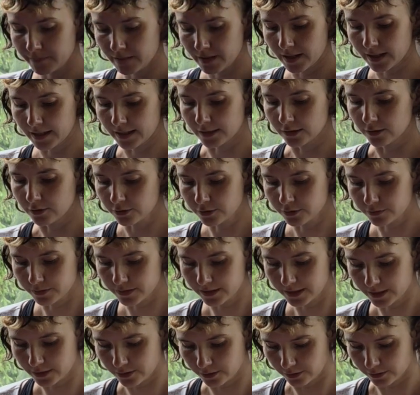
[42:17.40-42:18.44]
It looks
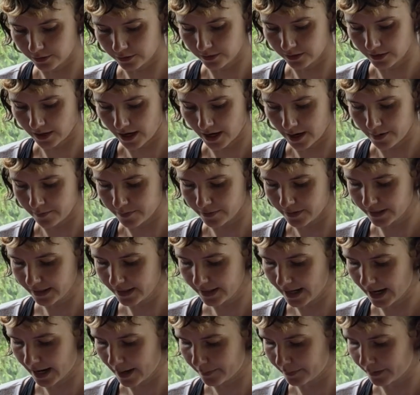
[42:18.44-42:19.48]
really cool. I'm really
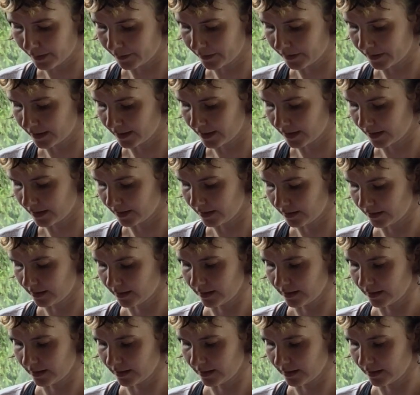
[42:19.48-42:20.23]
happy with it.